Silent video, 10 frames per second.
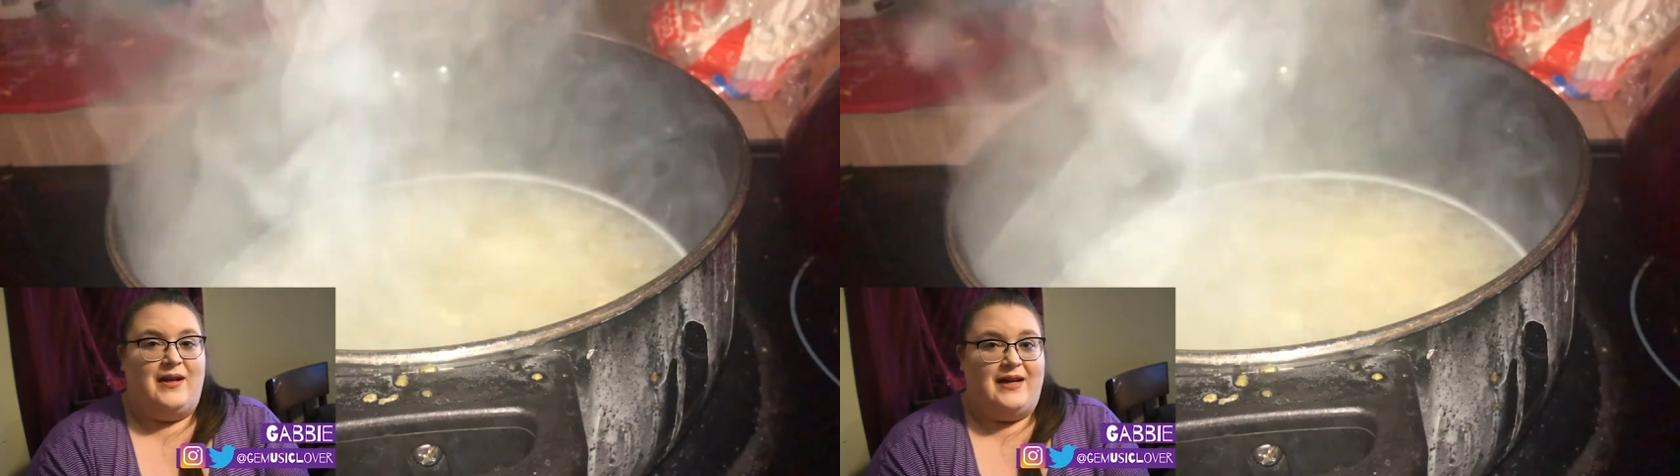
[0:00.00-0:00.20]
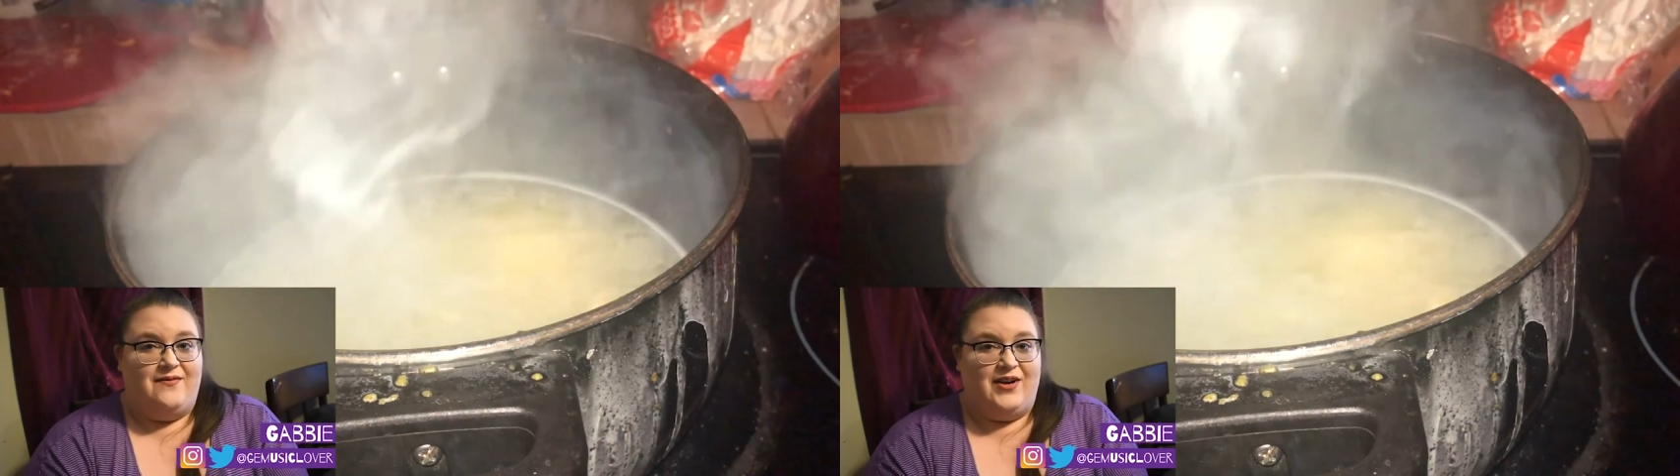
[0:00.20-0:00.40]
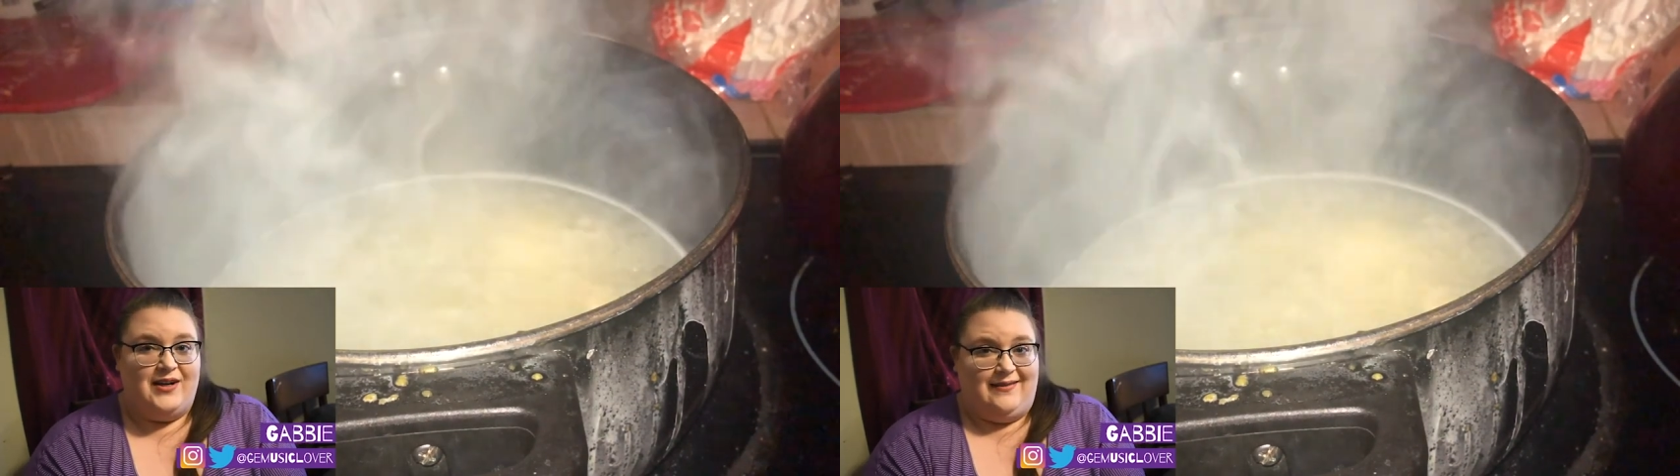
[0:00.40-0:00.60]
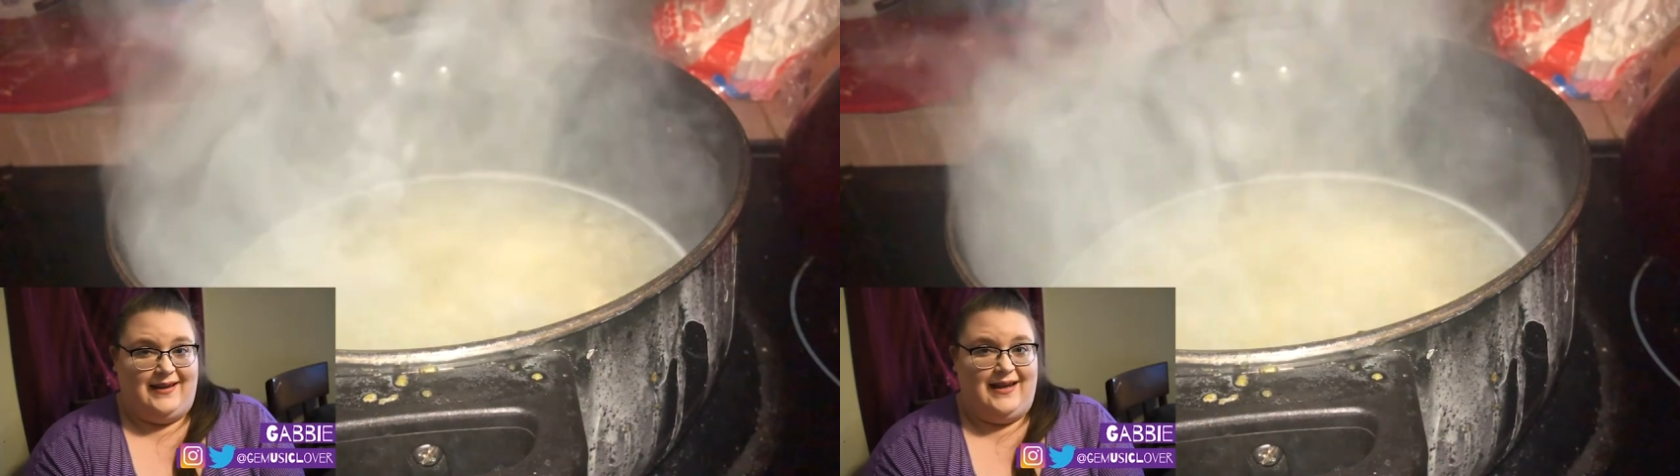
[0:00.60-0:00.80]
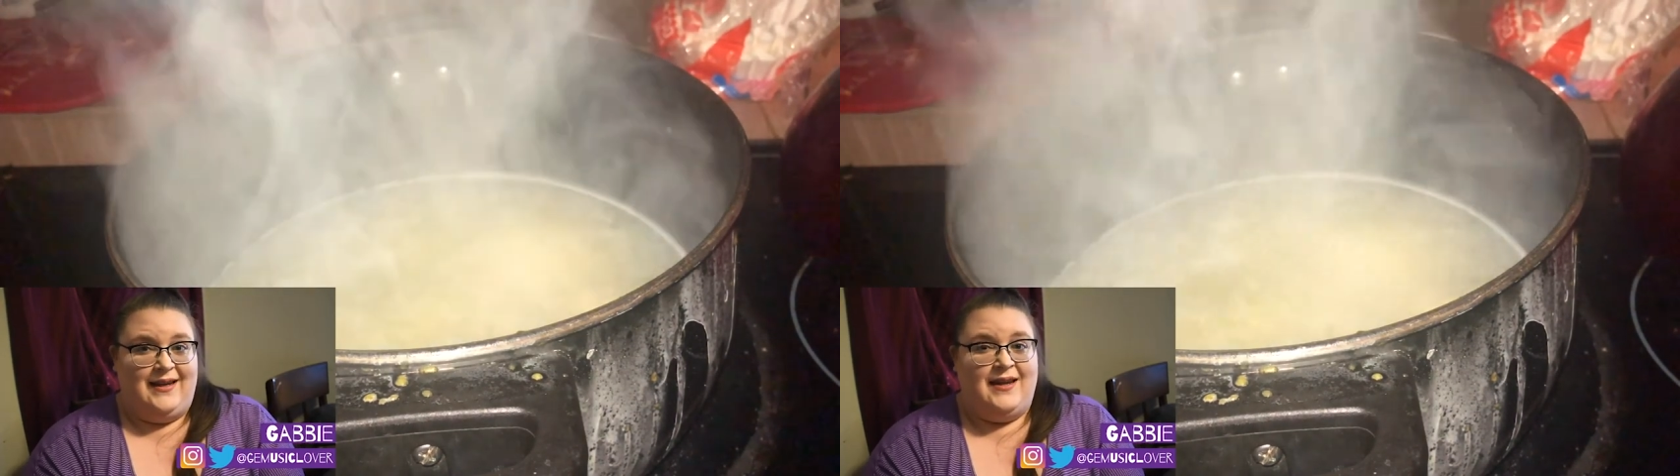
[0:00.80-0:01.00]

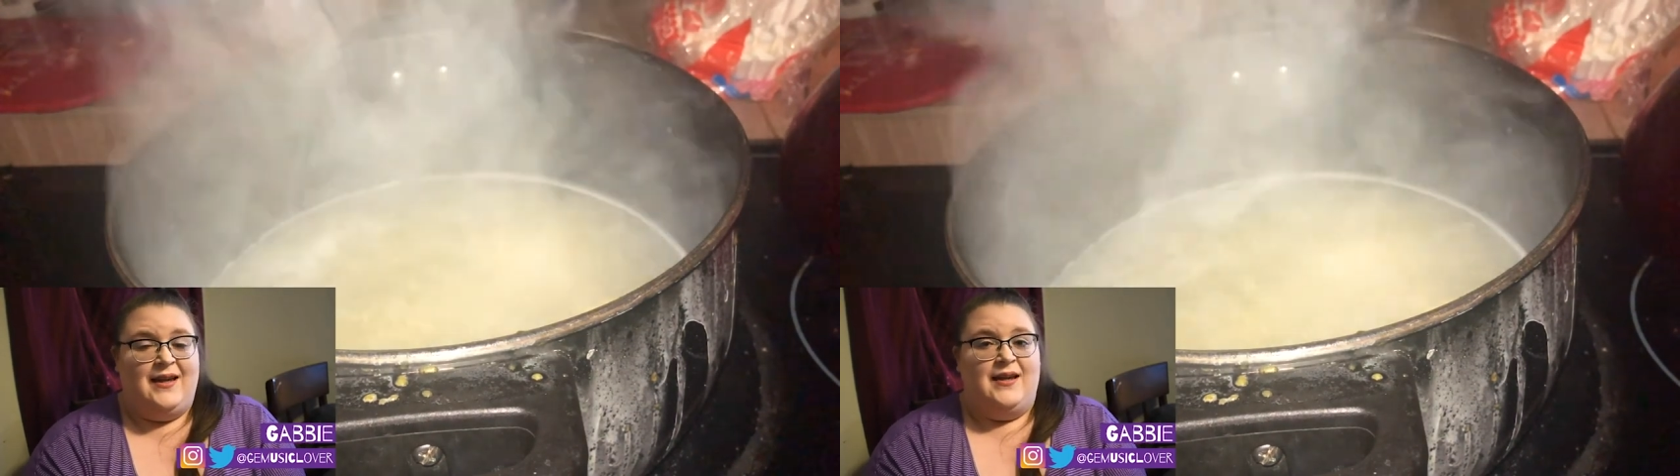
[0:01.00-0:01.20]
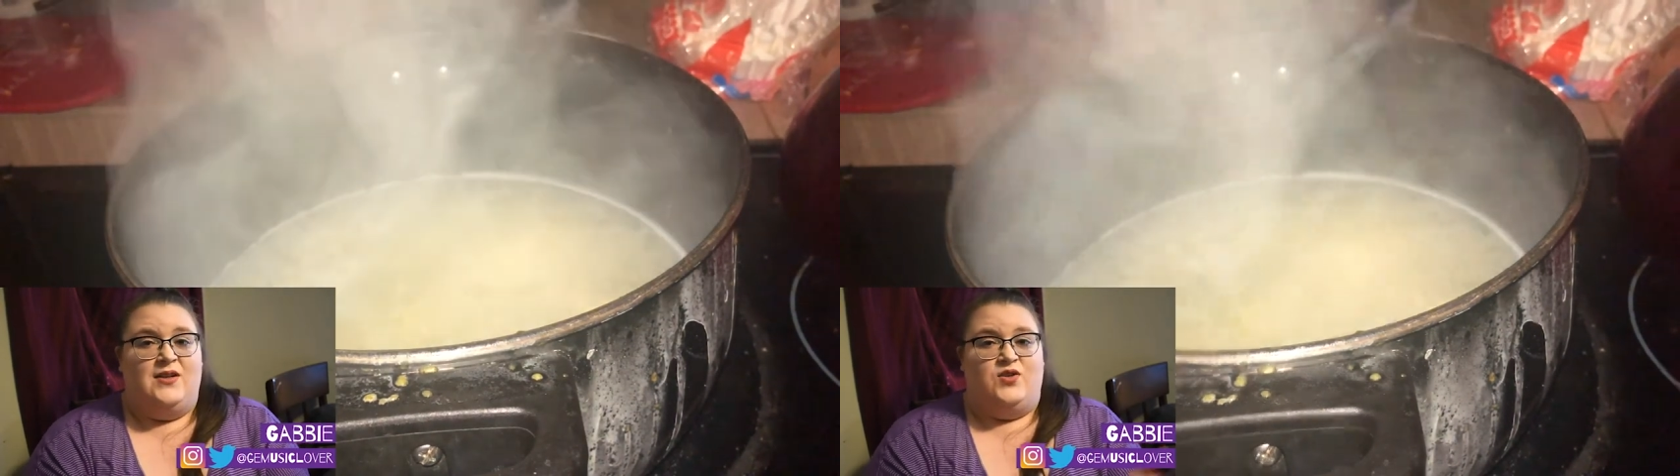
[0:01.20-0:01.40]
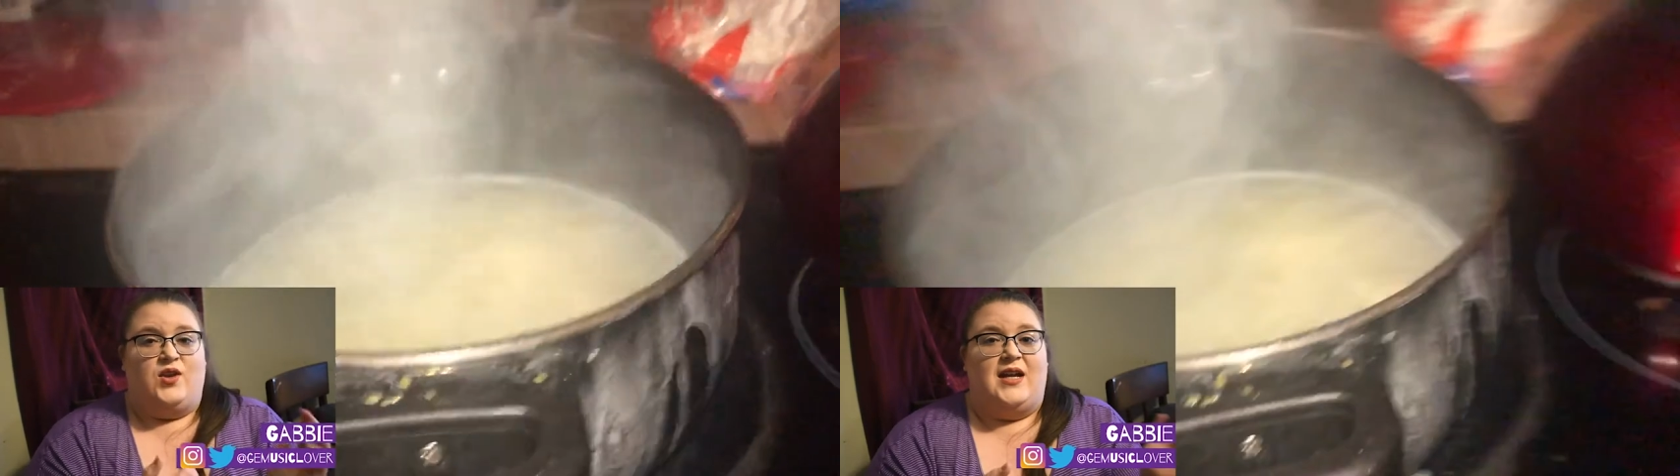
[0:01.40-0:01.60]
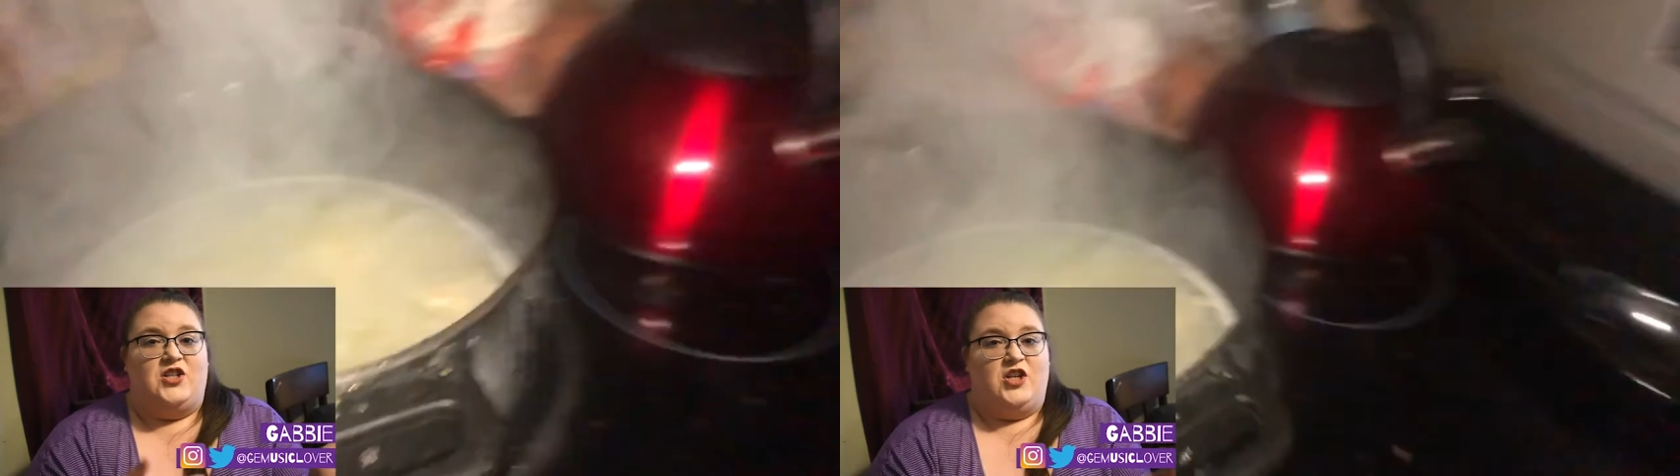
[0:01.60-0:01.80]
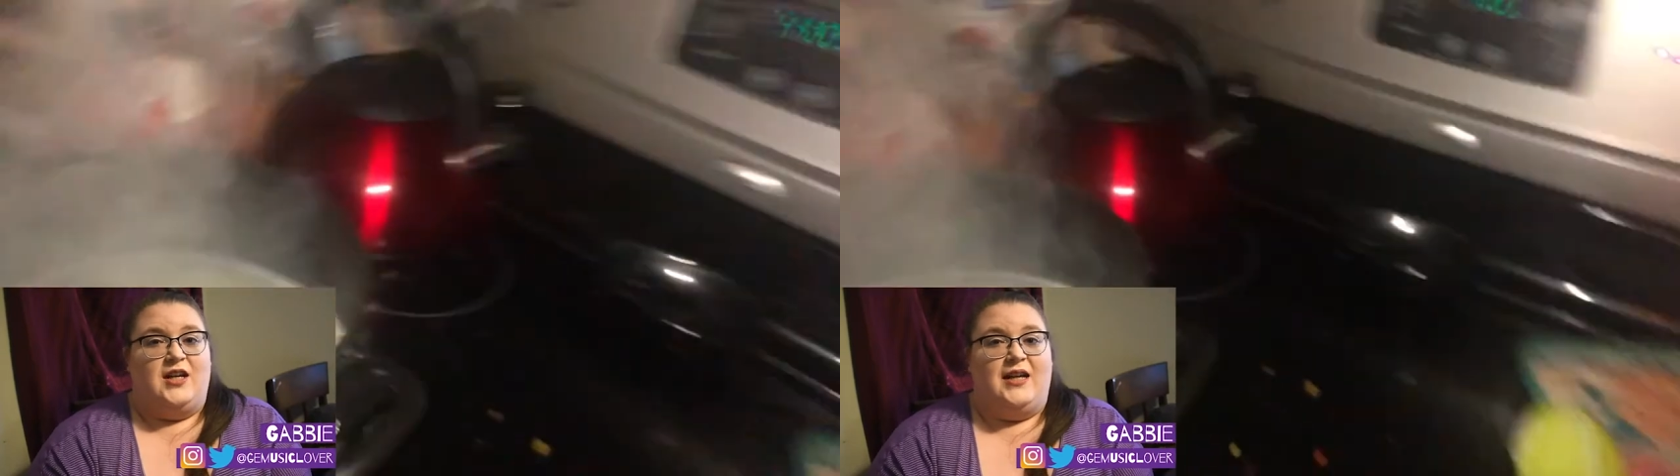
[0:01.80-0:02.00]
inadvertently so that
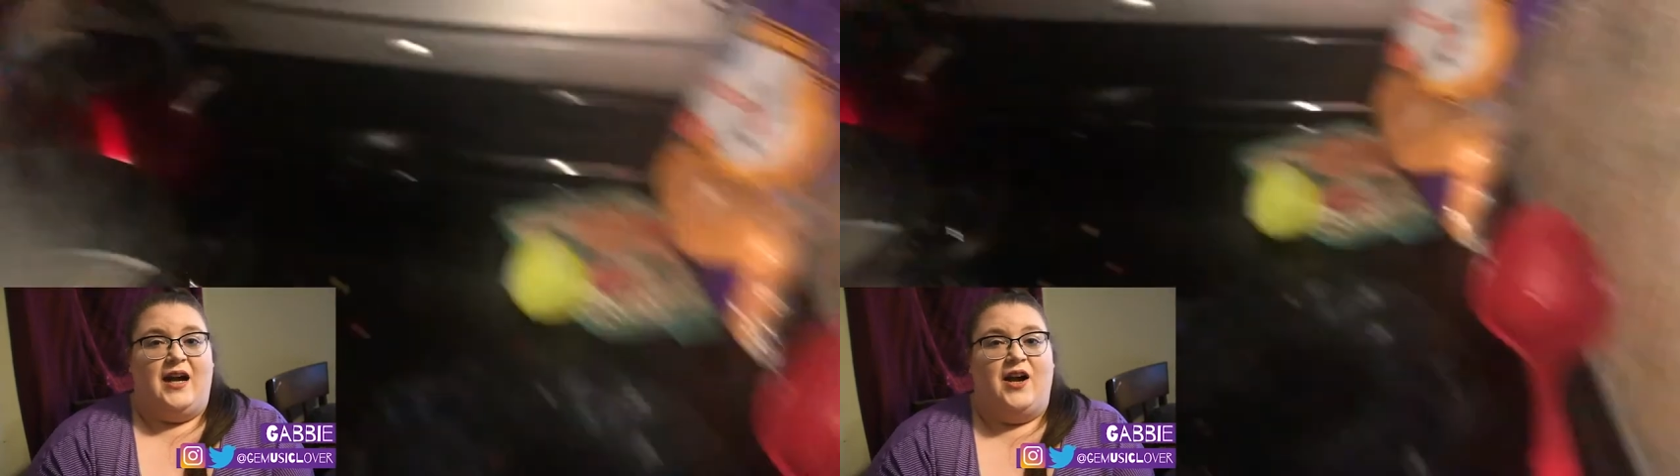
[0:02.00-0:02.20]
she could get